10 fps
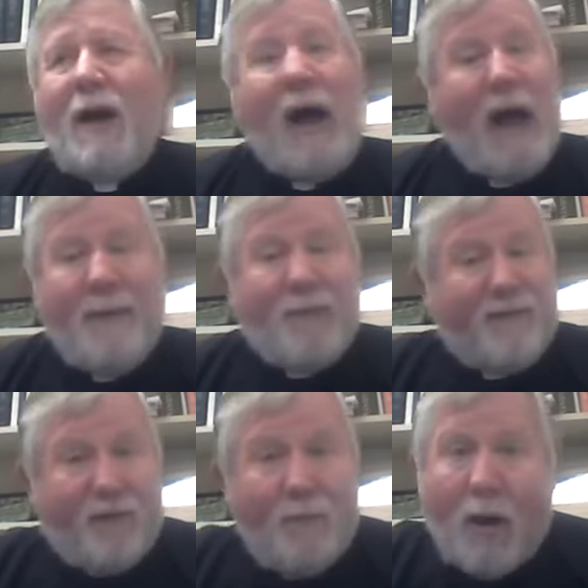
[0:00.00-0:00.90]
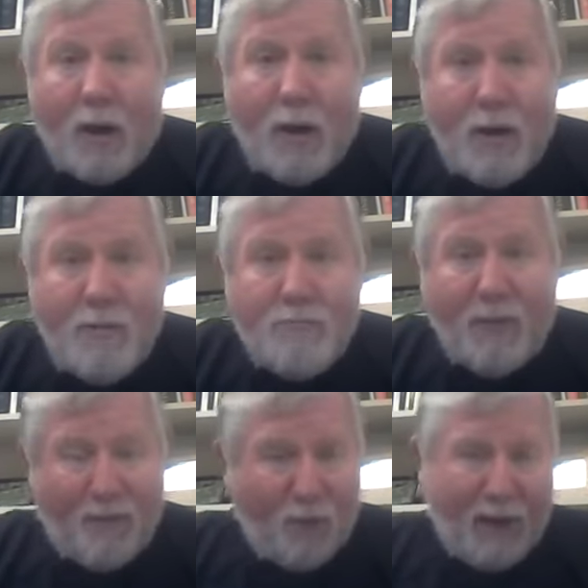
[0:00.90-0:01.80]
I prefer Mark
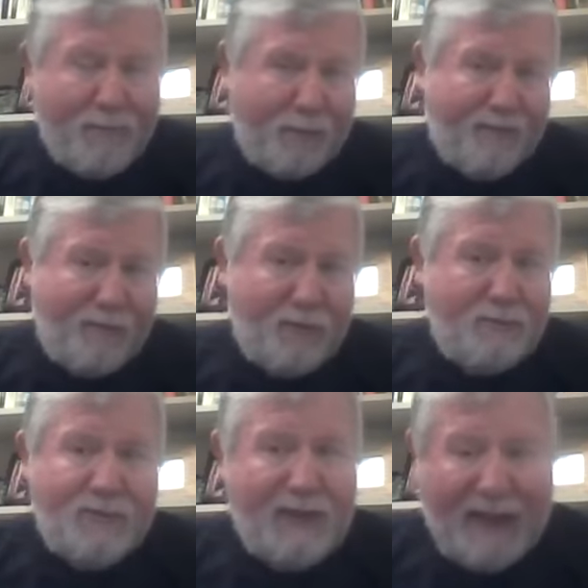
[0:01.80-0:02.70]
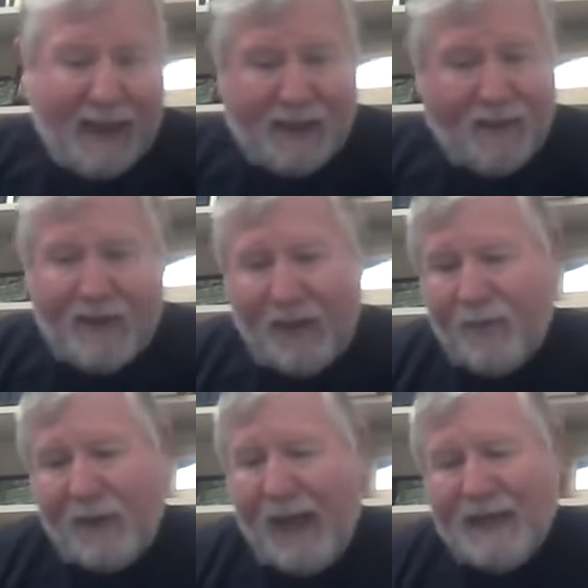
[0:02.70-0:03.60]
before I prefer any of the
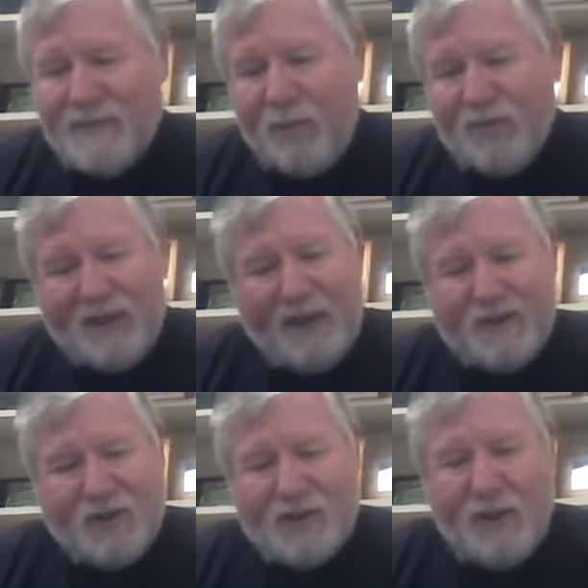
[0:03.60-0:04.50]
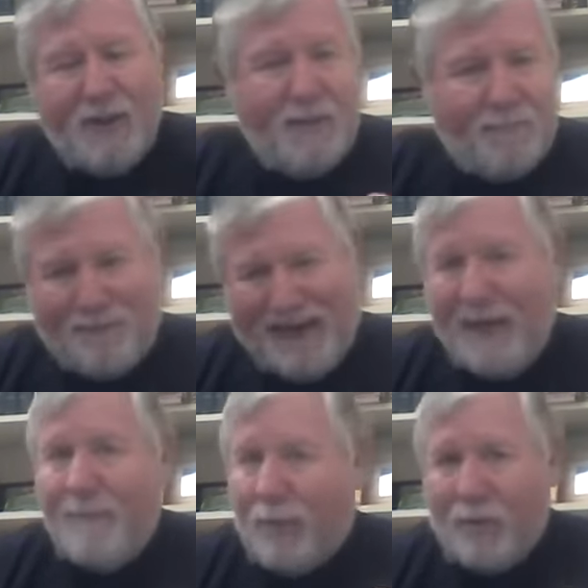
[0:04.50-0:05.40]
other Gospels. Now, that's just
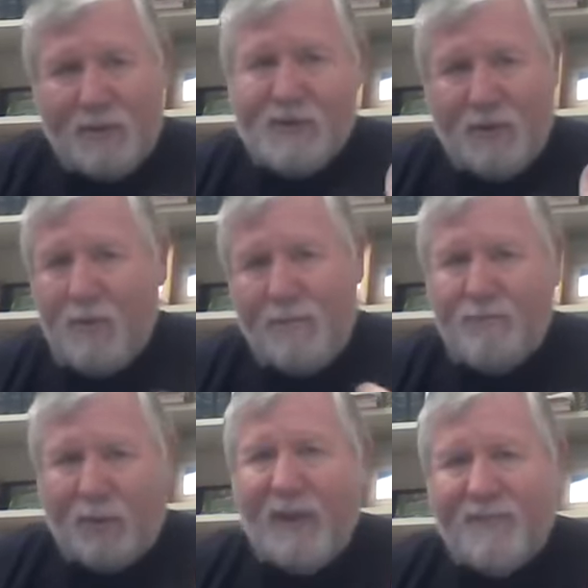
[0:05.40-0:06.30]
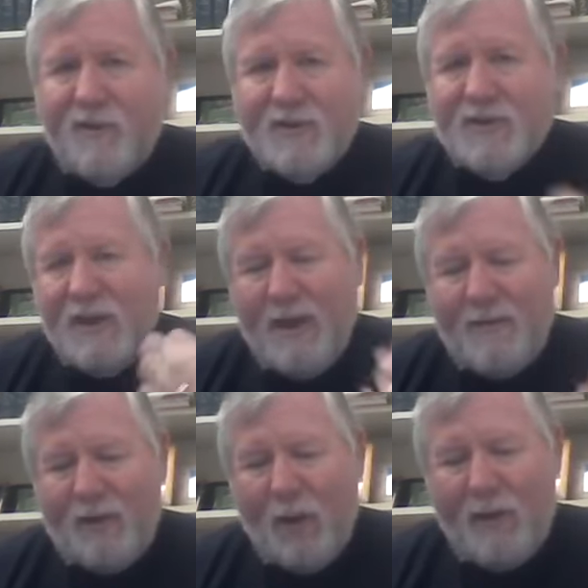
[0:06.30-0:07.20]
my personal preference,
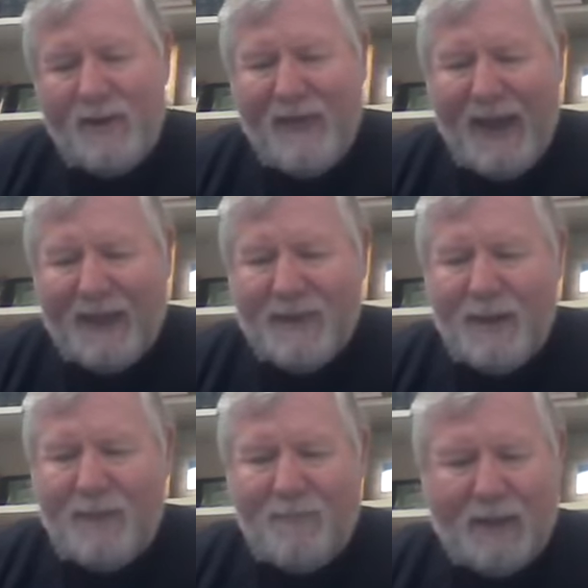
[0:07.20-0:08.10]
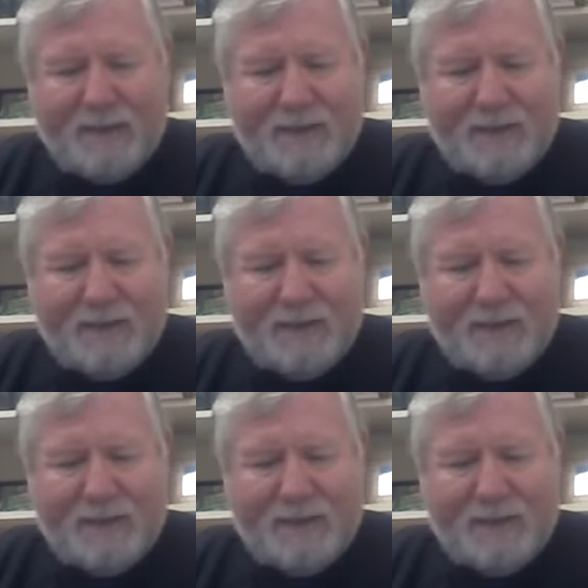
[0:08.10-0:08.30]
knowing that, but